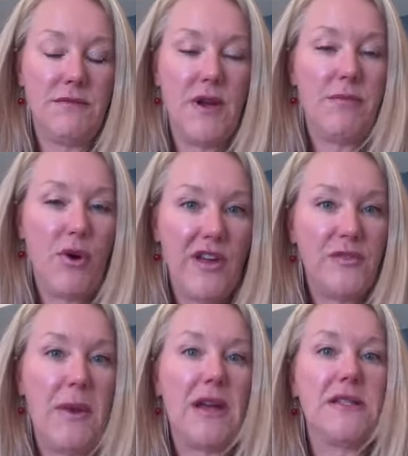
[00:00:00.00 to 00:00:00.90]
a
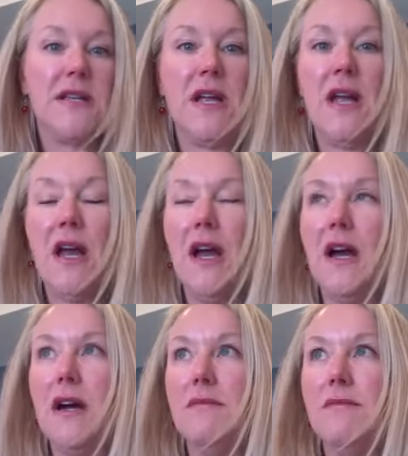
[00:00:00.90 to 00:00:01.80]
prospect,
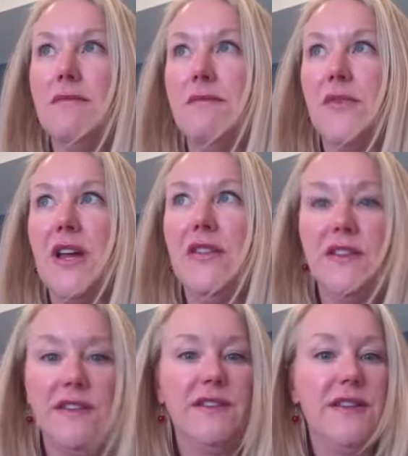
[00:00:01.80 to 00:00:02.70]
okay,
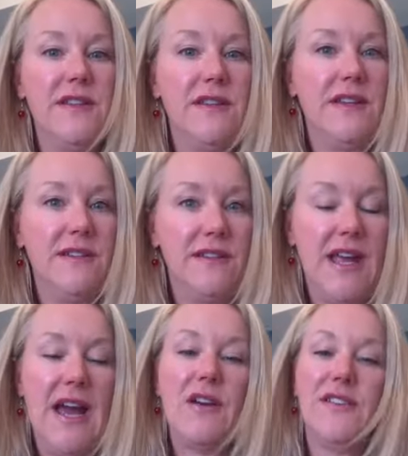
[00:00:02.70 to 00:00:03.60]
this is the
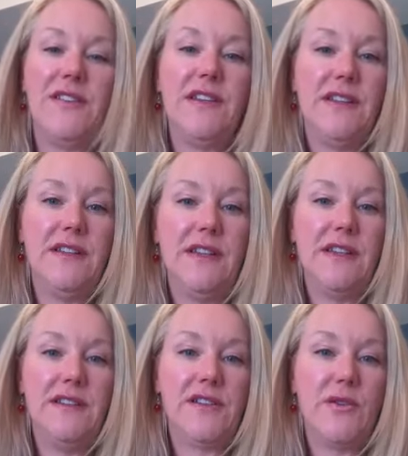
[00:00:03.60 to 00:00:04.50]
house that
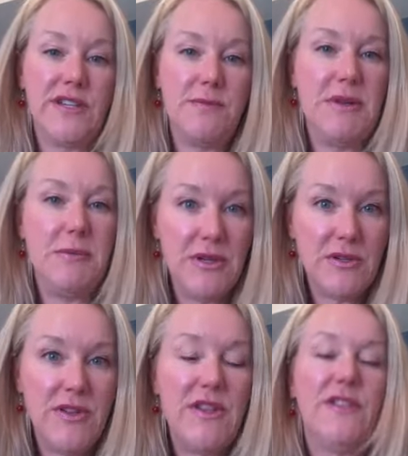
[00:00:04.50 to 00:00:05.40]
is going to be built
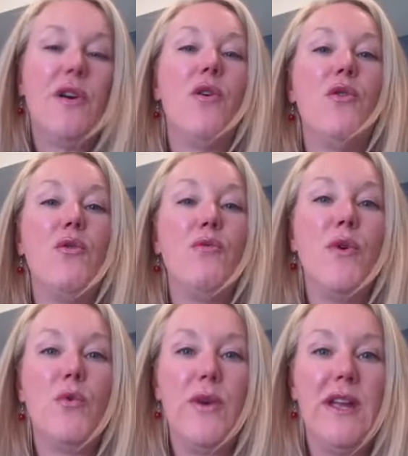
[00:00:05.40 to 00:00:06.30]
on this
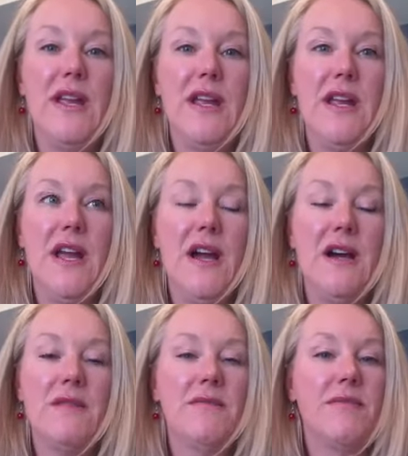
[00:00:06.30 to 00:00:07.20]
home. We
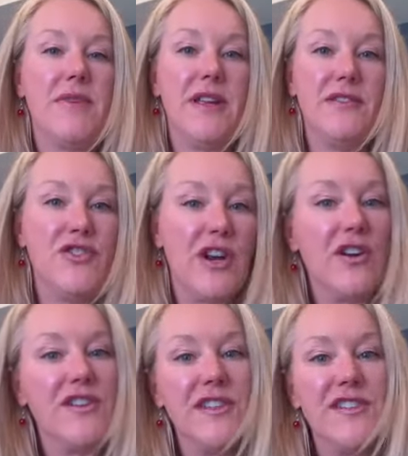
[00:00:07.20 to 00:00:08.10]
can check our
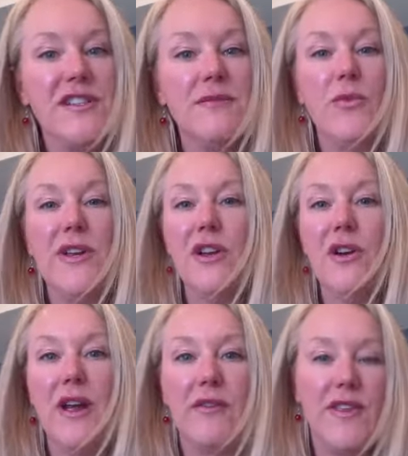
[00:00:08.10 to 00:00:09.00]
system. We
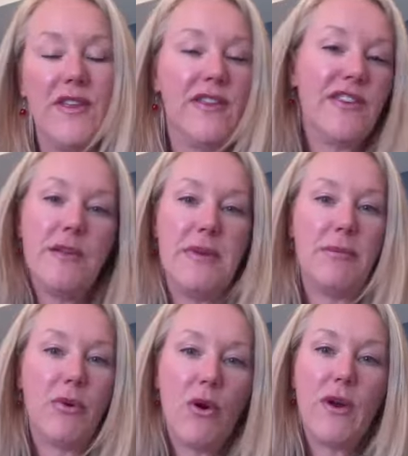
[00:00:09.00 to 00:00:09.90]
know everything that's going to be
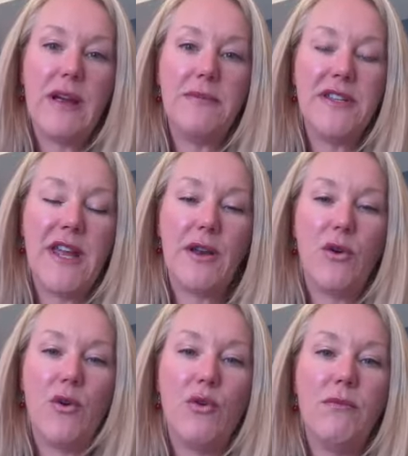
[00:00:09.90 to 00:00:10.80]
programmed in that
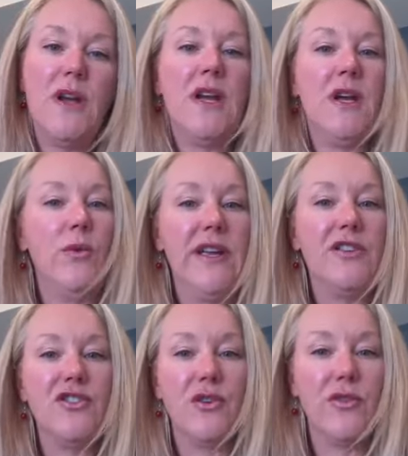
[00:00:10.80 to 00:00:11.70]
home. We can
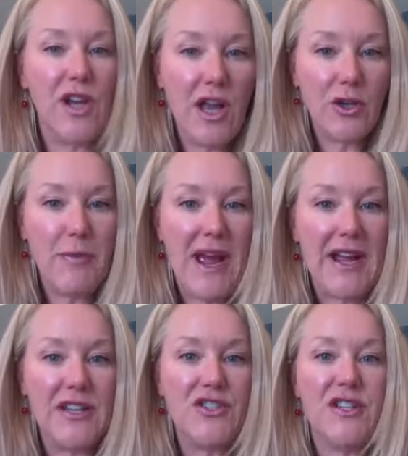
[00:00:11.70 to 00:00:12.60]
show the color
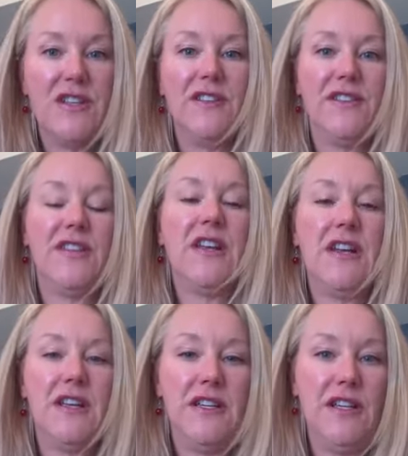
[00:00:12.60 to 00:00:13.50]
packages,
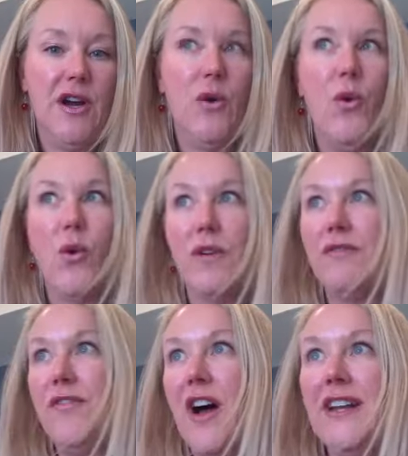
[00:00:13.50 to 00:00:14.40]
or
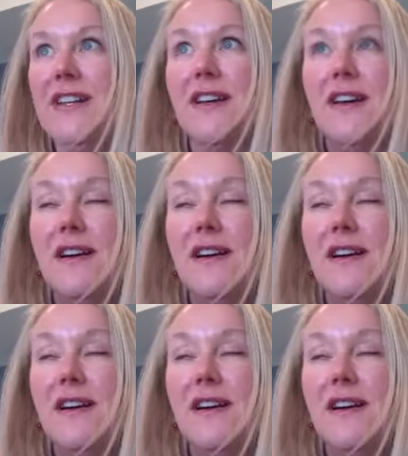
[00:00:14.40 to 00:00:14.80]
find